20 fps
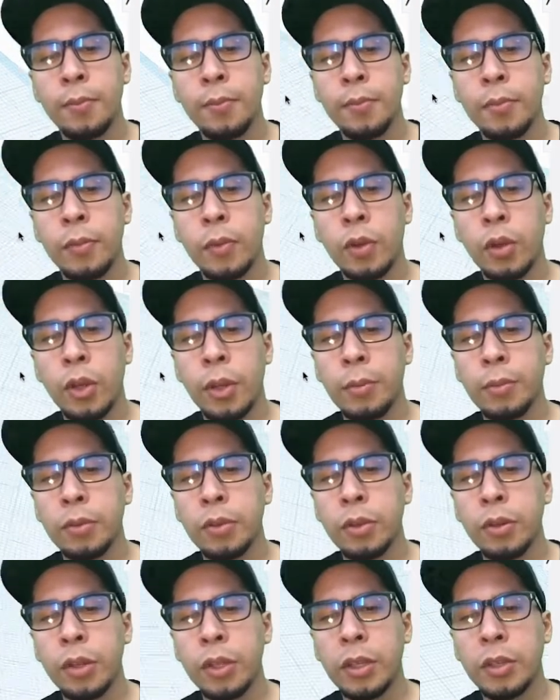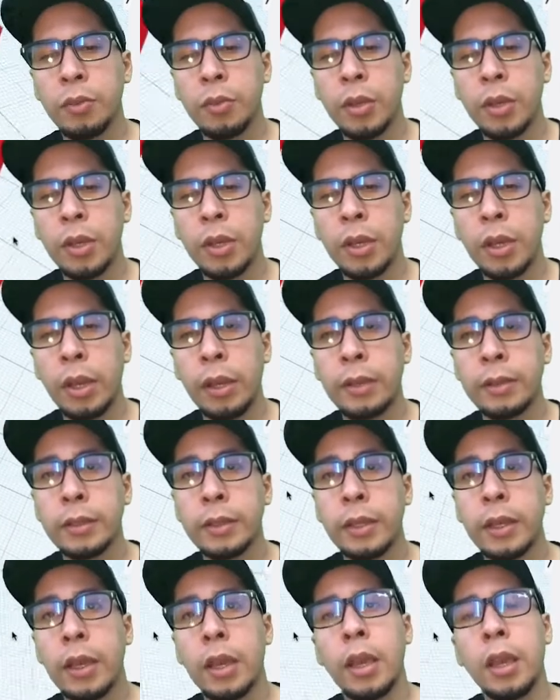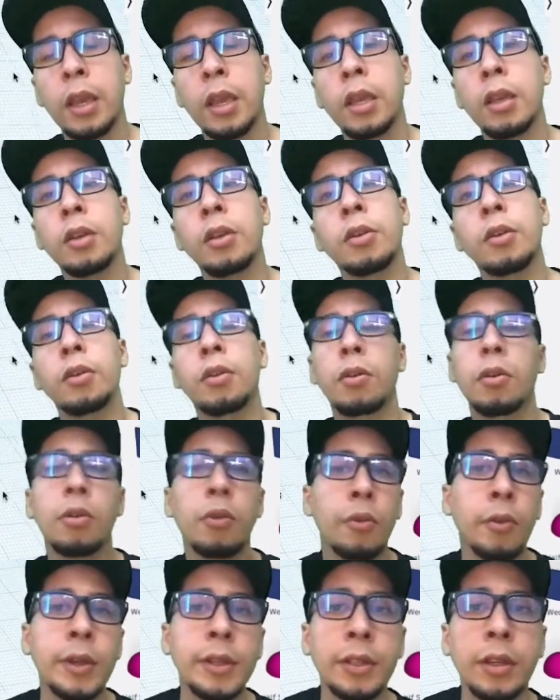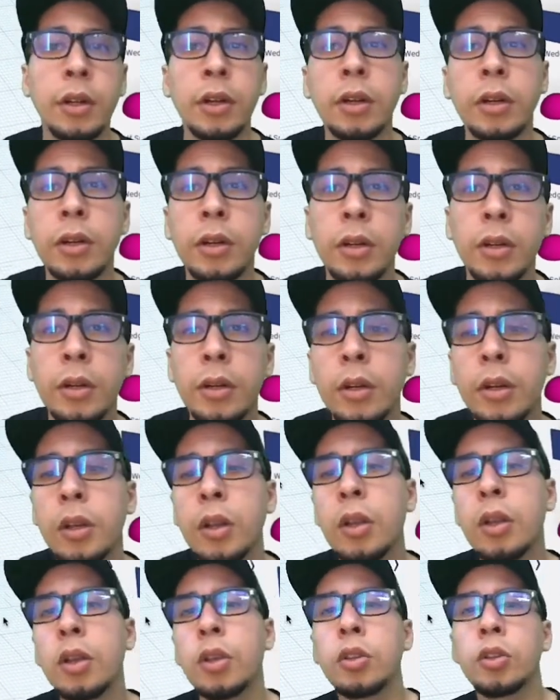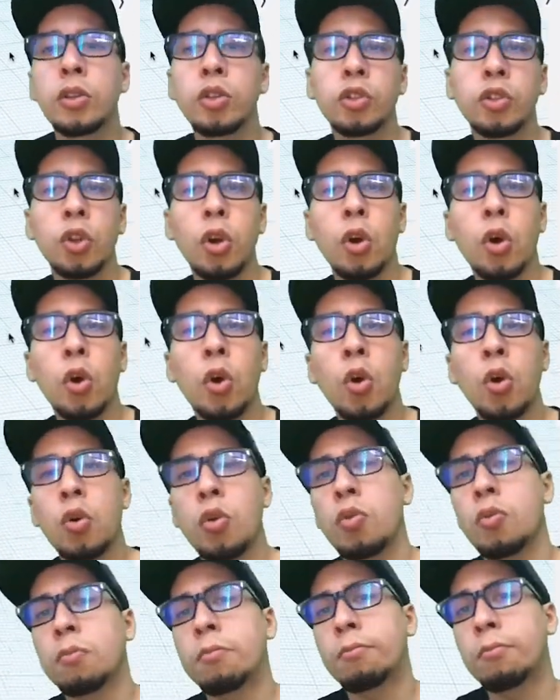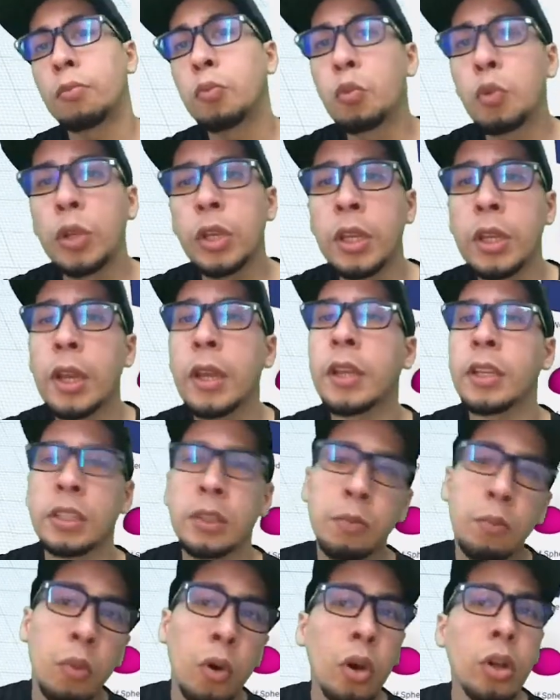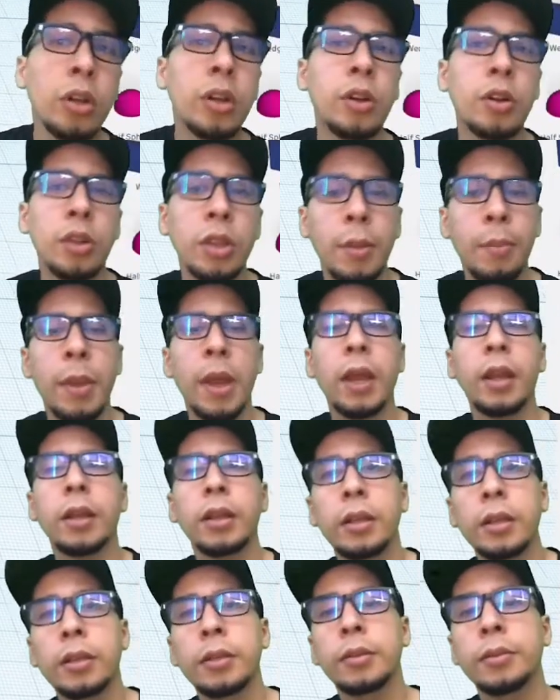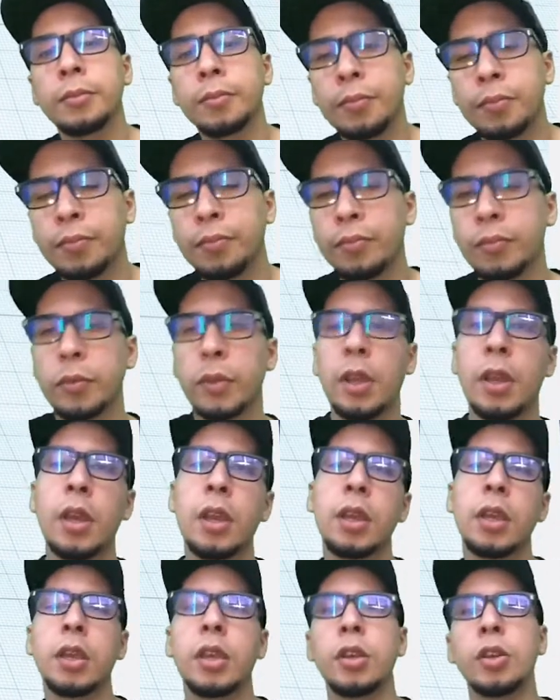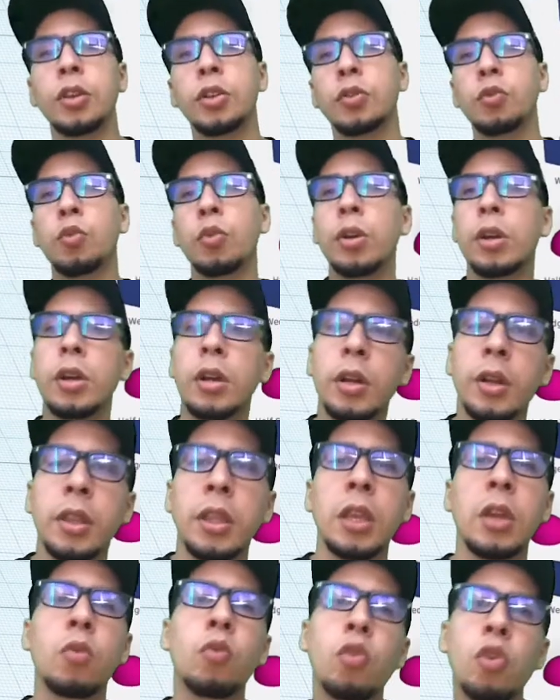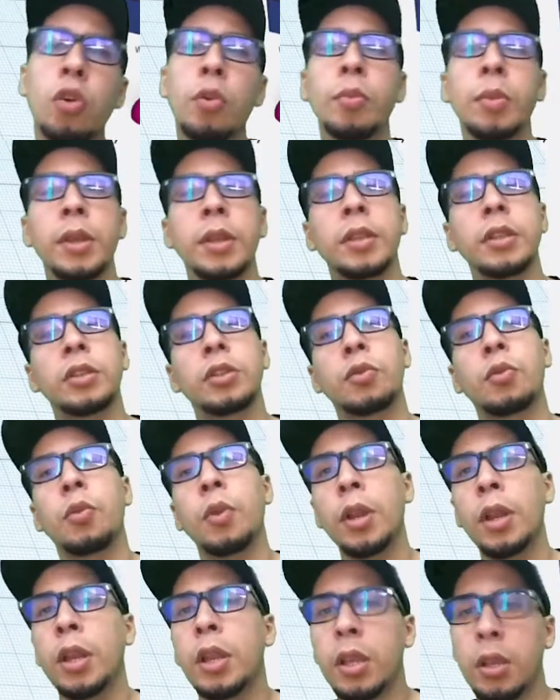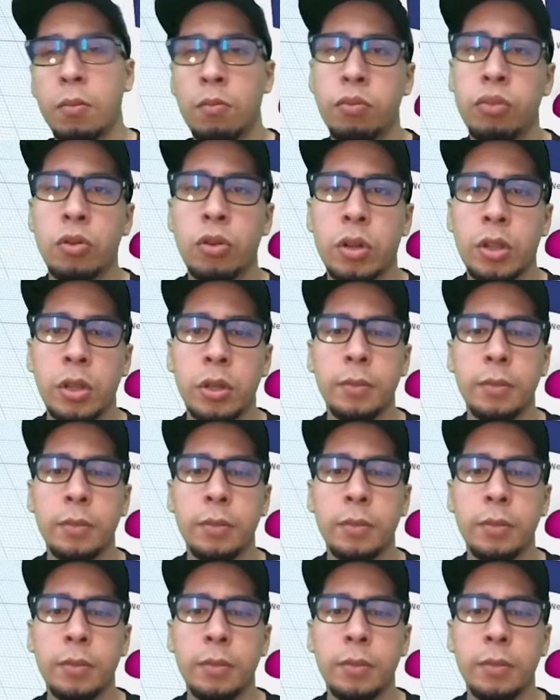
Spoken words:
Okay, so this one is a race car, so we need a spoiler on the back. Here's where the Warplane is really important.